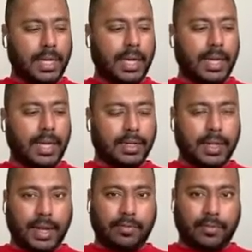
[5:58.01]
And
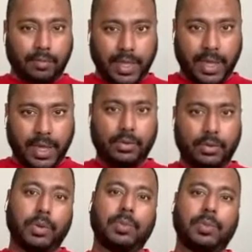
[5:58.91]
then from that,
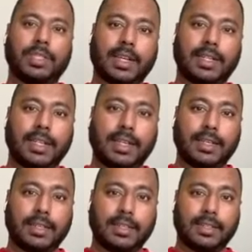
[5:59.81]
we will be
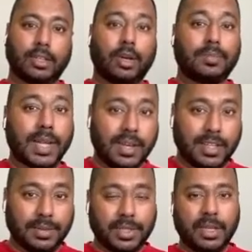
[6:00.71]
selecting the top 10
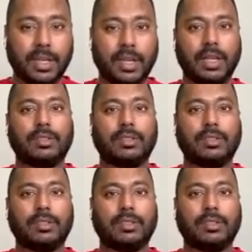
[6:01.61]
teams. So